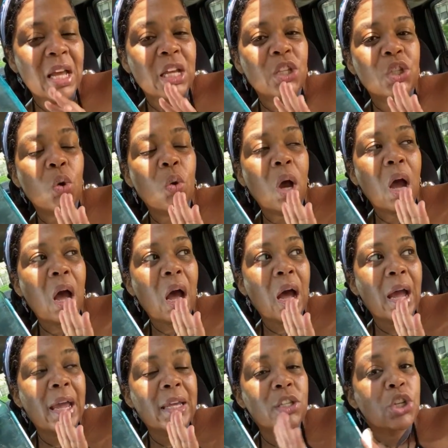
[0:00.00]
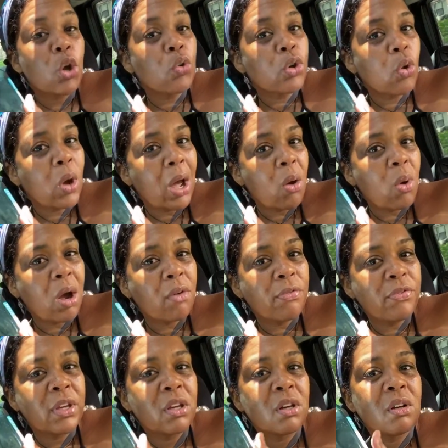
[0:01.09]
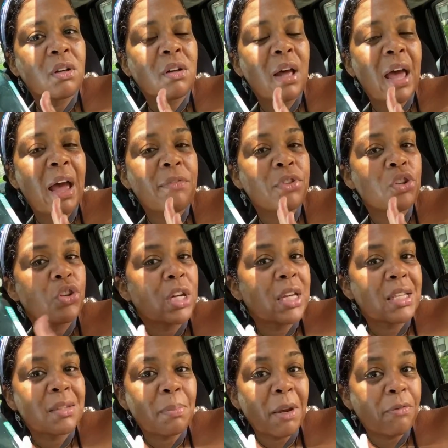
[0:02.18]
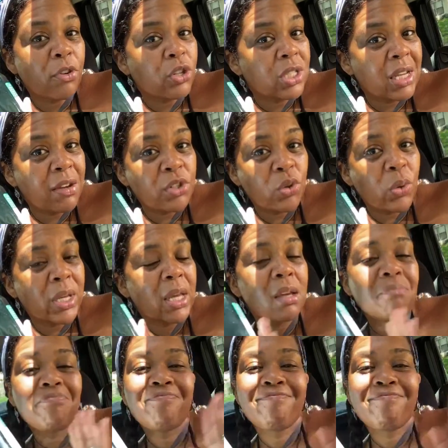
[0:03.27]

So I don't know how I'll feel after drinking. It's my first day of doing it.